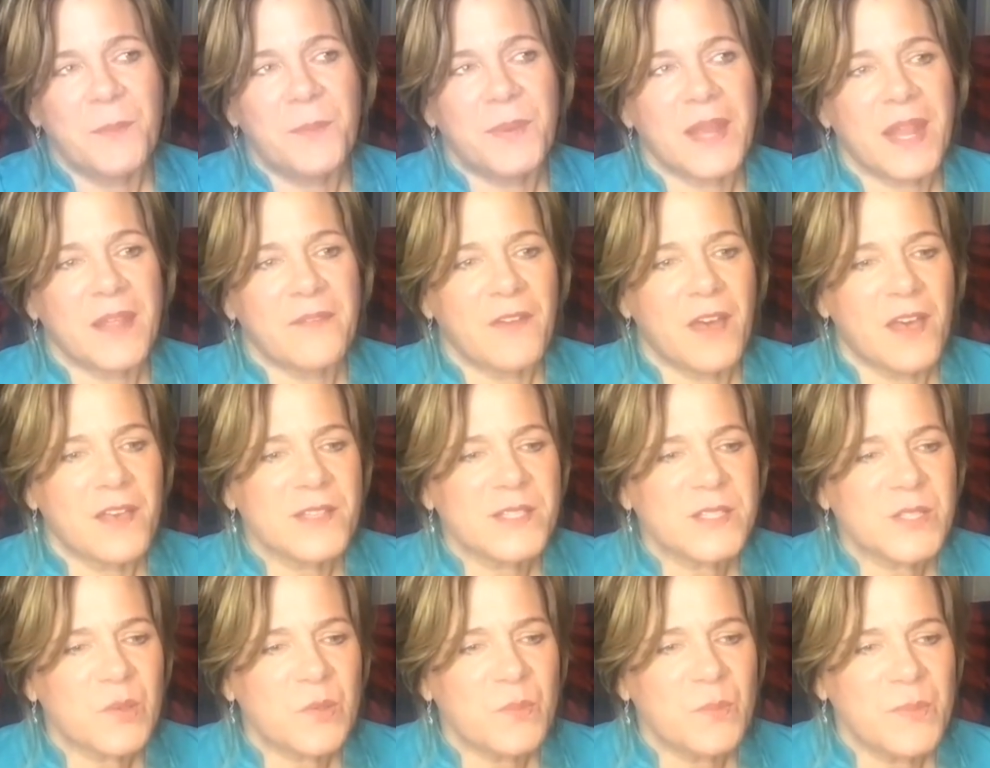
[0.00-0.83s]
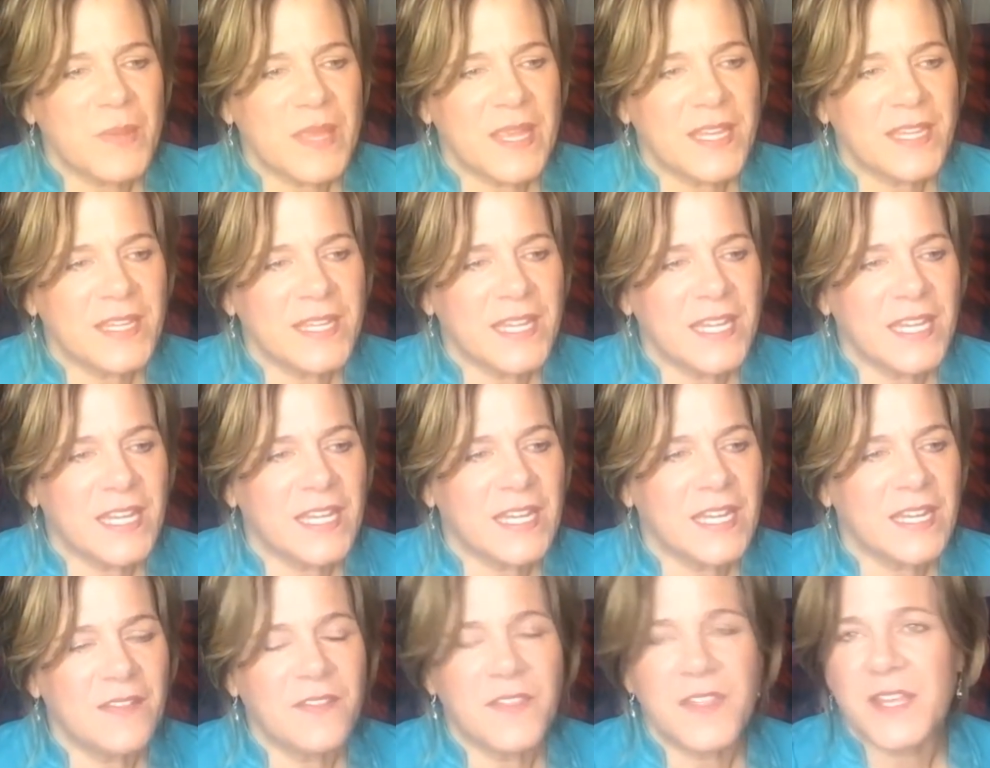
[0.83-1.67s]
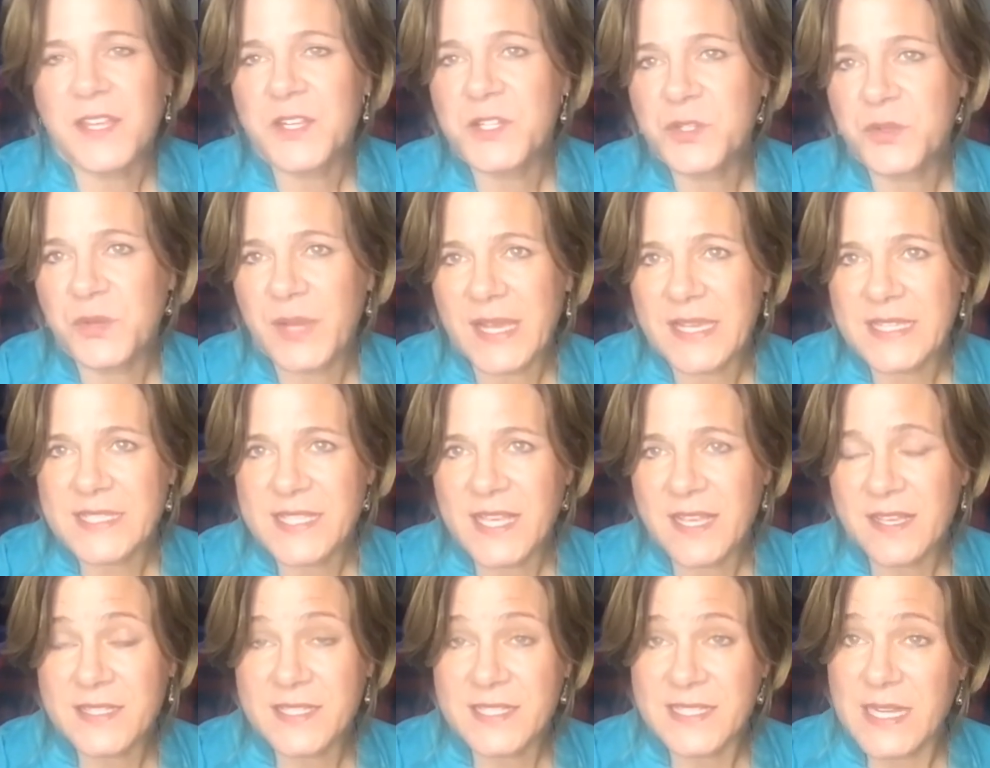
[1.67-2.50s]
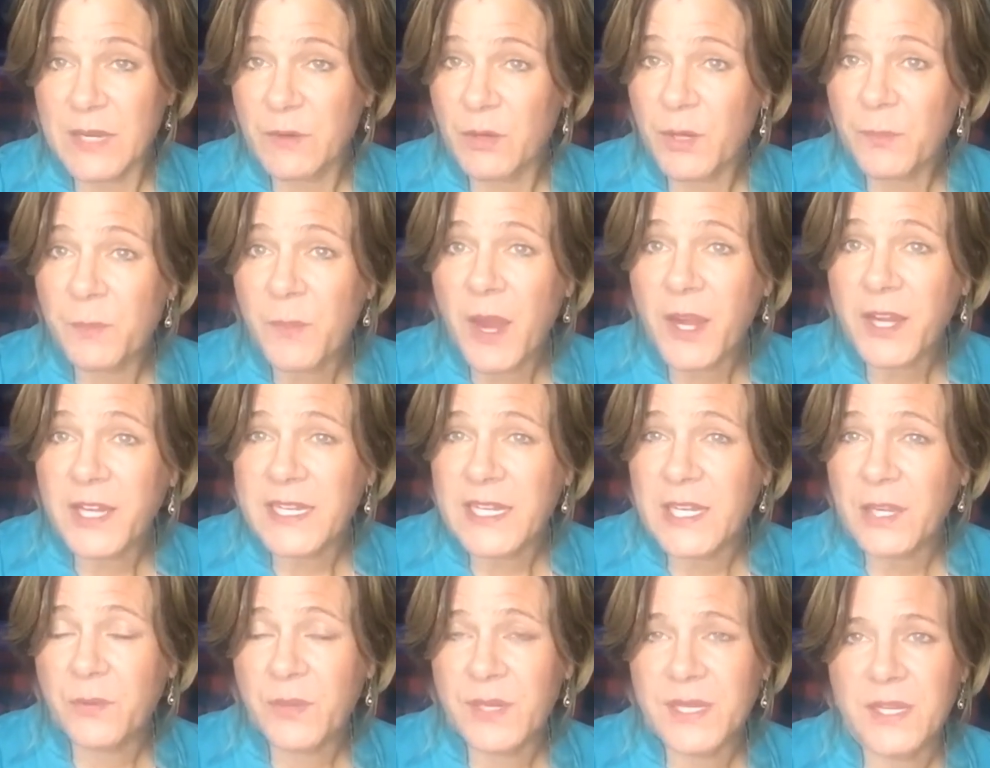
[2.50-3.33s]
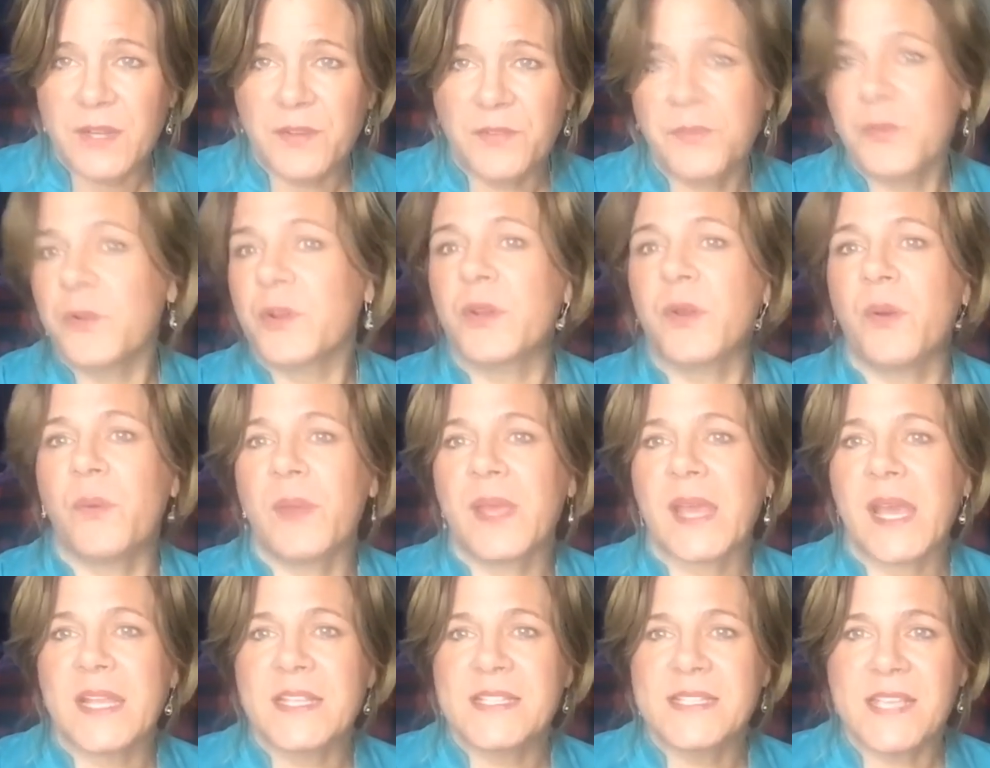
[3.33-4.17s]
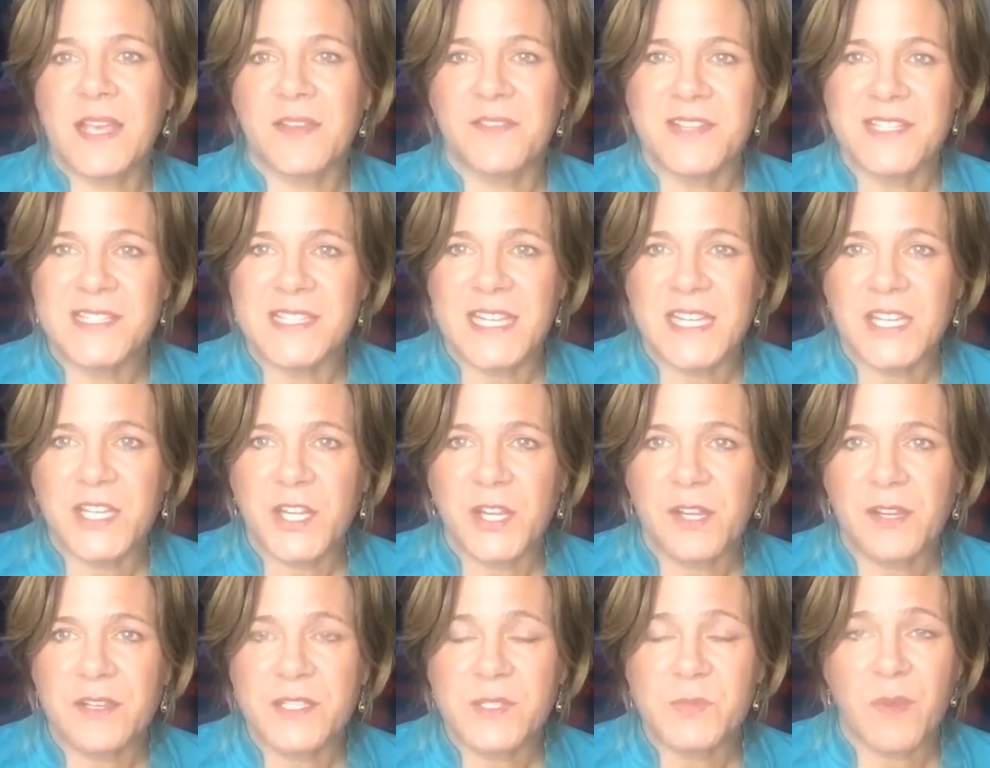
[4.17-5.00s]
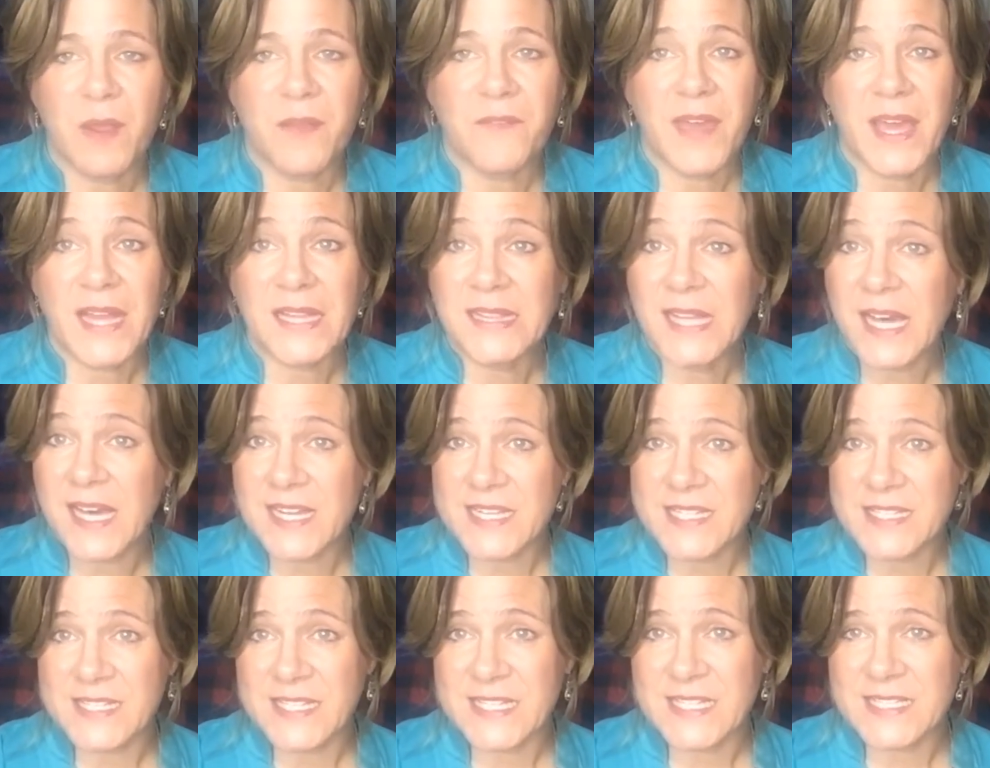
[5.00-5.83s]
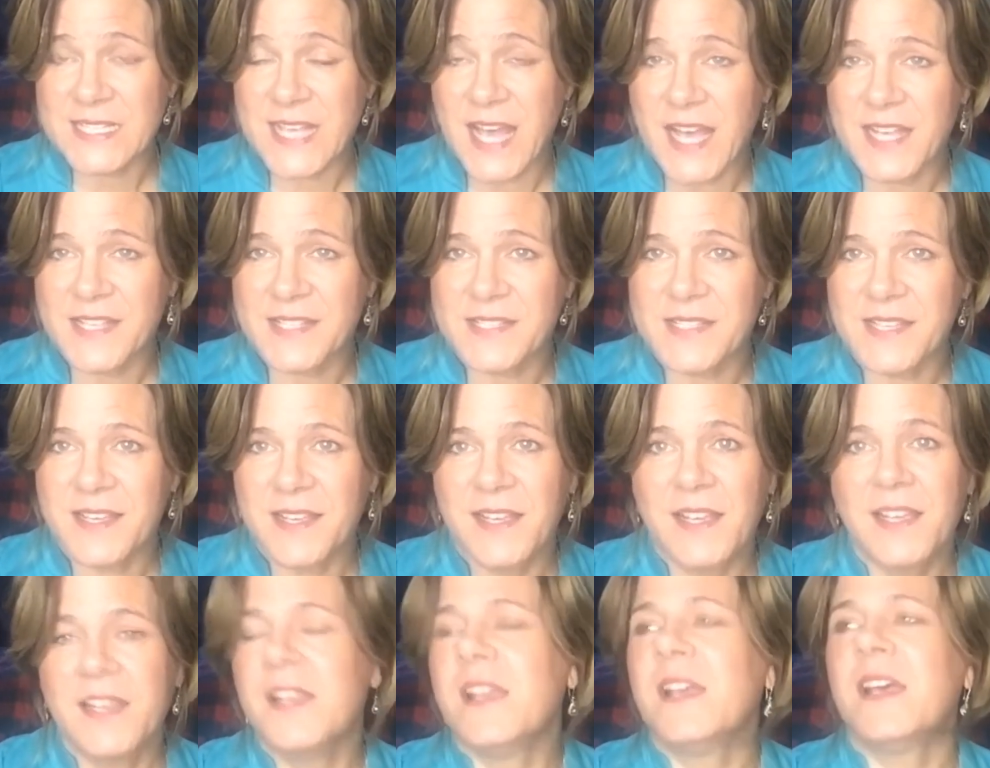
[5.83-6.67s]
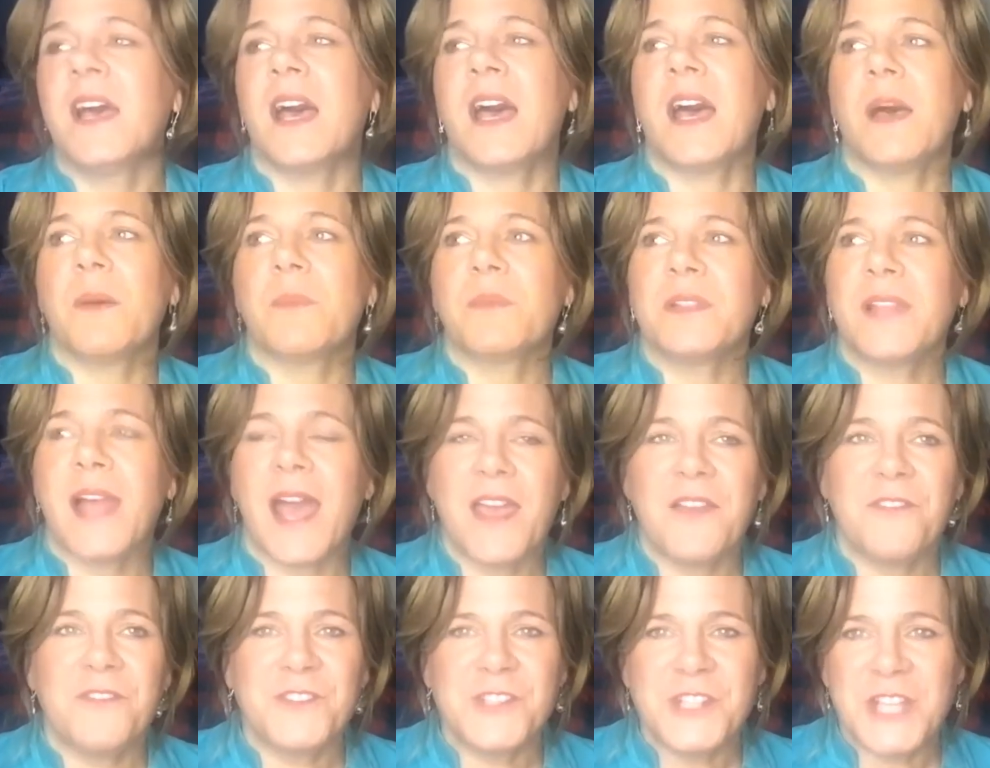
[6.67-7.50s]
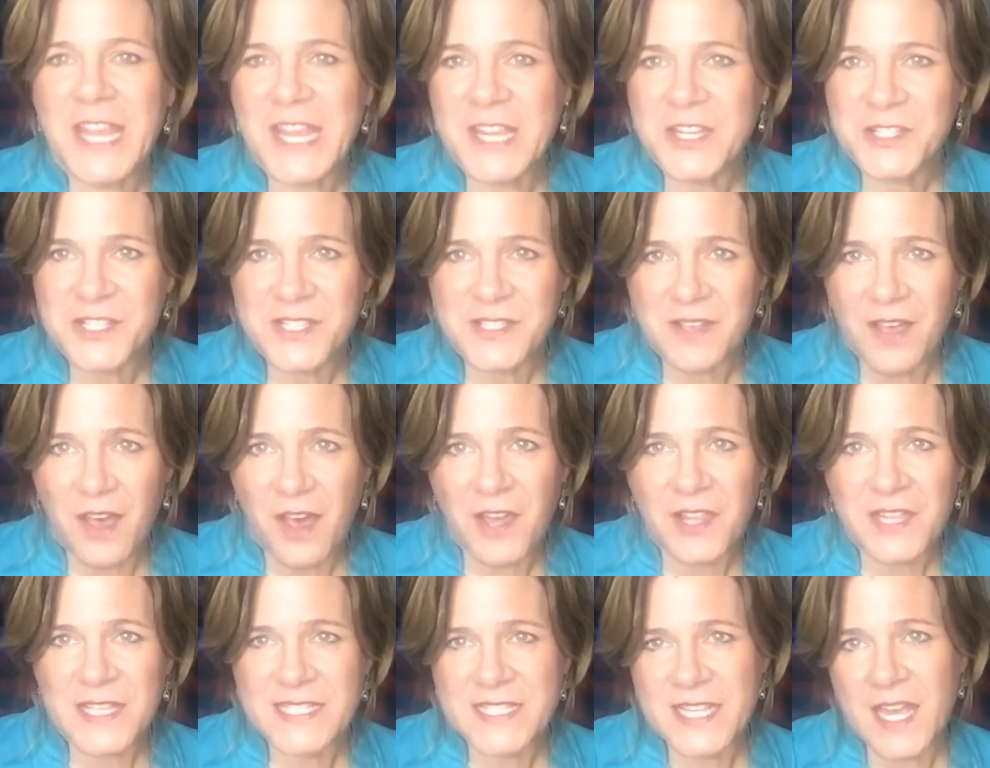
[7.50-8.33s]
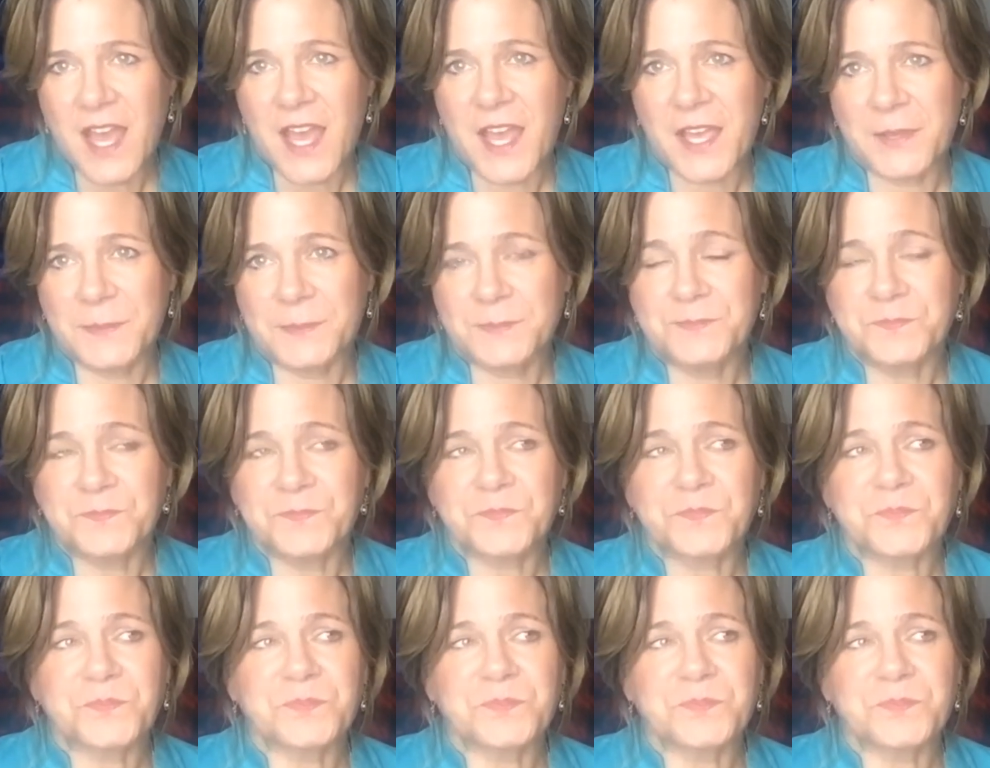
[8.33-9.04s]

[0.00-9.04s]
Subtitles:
But I've also been in the direct sales and network marketing arena for going on 17 years, where I've had a lot of success. Life changes all the time.